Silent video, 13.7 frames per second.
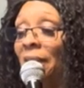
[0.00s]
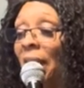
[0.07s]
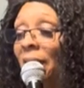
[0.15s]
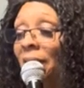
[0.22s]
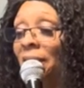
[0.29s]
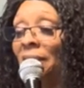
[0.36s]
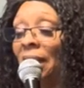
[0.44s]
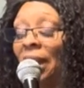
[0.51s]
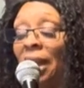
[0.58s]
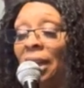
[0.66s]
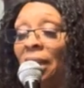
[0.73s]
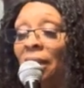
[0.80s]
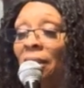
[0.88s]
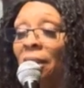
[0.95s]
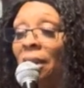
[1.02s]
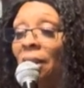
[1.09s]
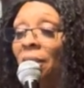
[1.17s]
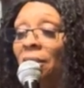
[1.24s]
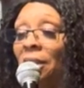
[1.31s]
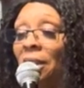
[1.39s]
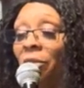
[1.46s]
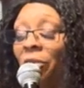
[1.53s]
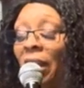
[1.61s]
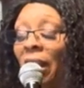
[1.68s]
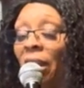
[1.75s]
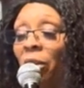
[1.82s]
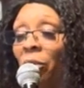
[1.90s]
had sin and
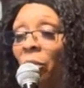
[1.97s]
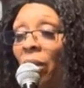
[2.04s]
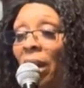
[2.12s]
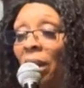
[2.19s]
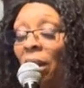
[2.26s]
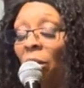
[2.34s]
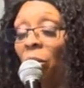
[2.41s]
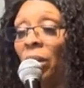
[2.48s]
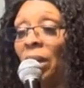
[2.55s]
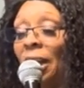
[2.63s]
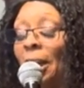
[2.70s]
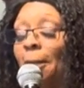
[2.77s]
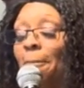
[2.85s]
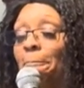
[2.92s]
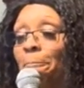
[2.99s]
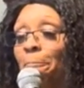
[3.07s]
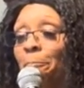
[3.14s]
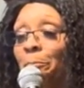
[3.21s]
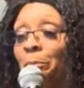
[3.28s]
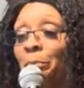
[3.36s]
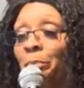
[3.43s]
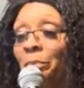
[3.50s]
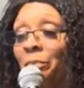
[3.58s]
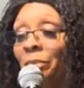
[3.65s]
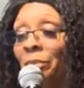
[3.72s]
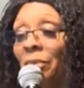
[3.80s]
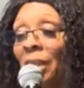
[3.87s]
stuff carrying right along with him.
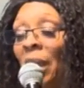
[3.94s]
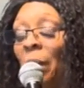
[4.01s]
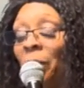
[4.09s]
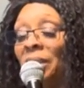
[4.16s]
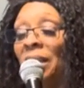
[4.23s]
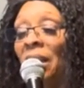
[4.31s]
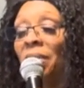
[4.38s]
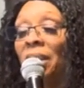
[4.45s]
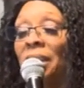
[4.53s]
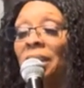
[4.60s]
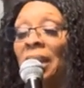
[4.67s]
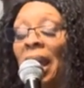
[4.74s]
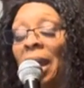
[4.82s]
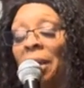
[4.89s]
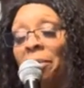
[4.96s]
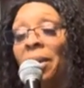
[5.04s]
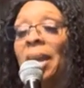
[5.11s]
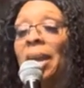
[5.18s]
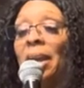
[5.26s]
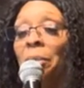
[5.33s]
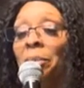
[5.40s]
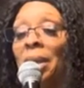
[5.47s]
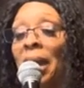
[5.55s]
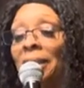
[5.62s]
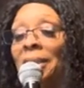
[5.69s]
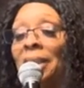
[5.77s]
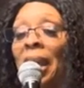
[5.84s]
He was giving it to Abraham,
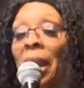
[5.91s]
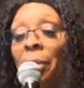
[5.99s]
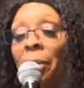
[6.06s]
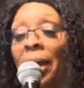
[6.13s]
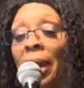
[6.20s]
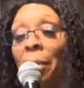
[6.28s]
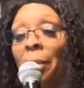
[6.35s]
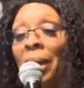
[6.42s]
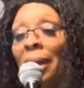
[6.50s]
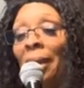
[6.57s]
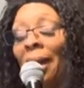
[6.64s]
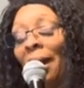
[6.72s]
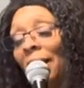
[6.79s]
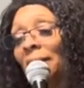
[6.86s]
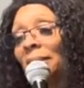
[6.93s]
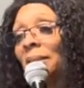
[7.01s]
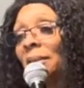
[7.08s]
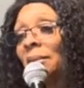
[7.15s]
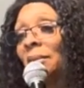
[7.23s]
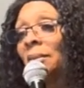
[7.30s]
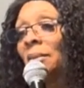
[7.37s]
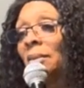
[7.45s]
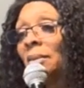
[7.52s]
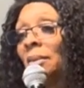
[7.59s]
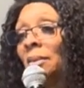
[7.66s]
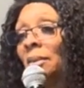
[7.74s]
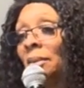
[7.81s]
not to Abraham and Lot.
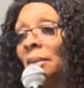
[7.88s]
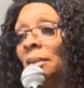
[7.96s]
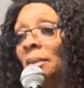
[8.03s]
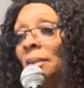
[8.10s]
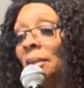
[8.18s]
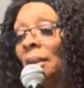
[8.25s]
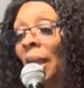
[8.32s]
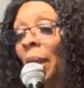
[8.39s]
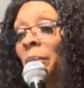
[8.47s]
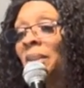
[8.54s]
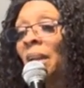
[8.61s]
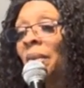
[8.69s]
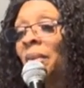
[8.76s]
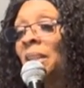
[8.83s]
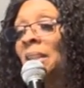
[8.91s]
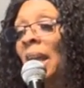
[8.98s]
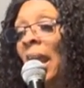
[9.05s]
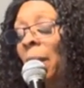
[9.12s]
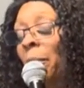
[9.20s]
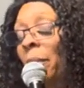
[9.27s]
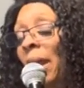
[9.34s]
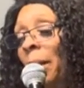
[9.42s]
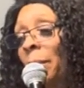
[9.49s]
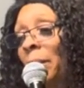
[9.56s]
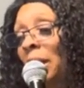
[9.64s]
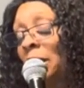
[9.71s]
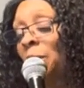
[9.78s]
He was giving it to
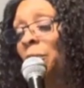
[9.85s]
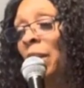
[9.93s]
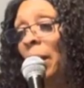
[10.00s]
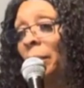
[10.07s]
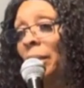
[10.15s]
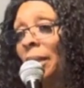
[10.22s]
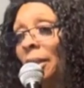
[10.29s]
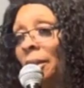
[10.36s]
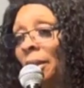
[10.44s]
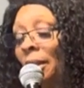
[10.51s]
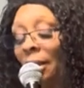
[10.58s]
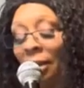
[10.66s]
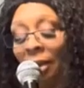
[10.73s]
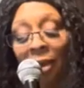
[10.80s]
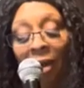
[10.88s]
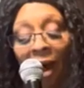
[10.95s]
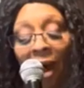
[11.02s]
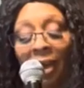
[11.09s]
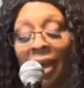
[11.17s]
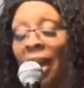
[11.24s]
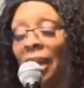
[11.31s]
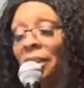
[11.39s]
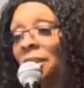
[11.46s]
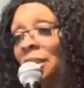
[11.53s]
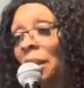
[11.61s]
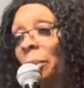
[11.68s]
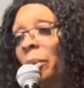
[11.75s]
Abraham and his family. Lot had
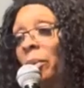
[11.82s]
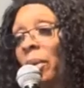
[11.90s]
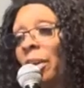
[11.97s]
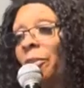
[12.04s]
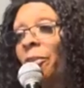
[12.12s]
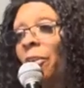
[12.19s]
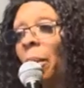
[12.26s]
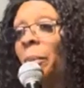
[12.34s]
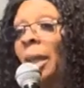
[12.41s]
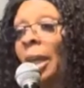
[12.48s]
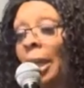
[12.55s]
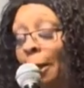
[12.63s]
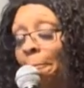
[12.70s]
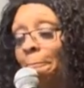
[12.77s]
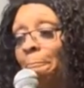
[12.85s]
to separate from him.